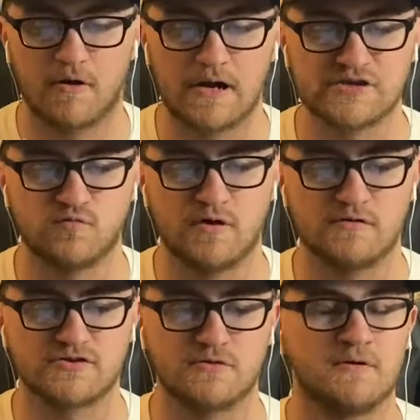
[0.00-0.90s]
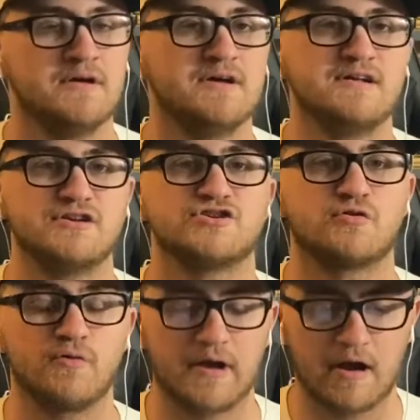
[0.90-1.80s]
as well. So just a
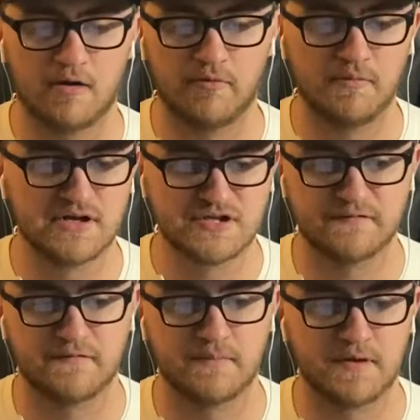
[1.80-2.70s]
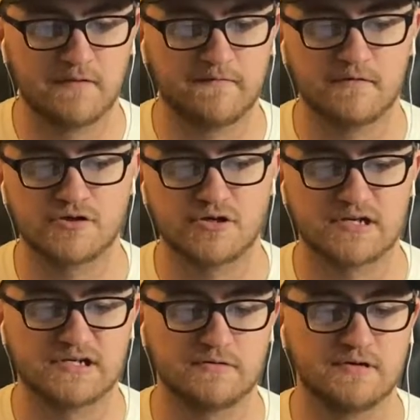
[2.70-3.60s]
quick honorable mention from me for the Truck
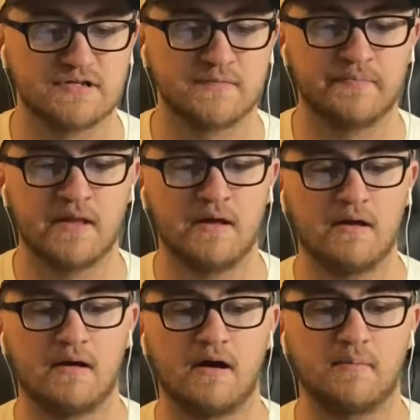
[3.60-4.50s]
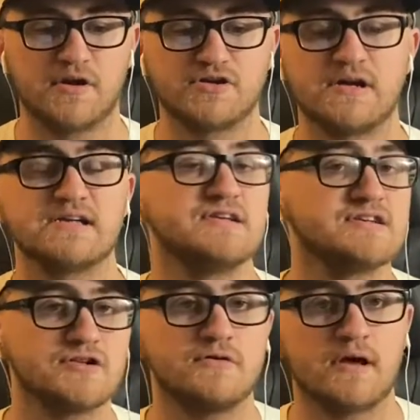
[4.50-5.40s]
Series. Make sure you guys let
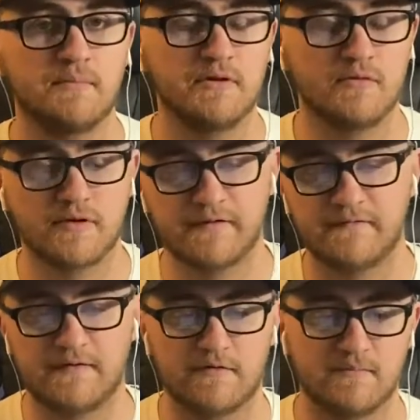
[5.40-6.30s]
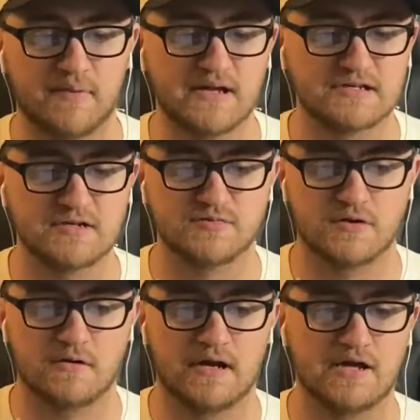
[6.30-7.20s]
us know down below what your favorite paint schemes
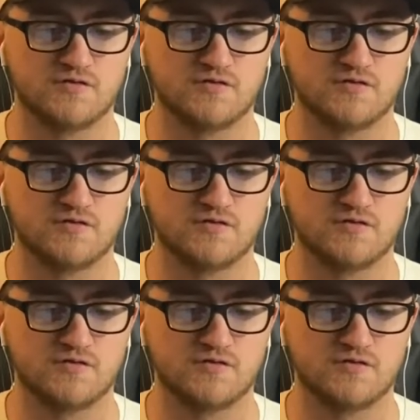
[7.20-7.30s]
are as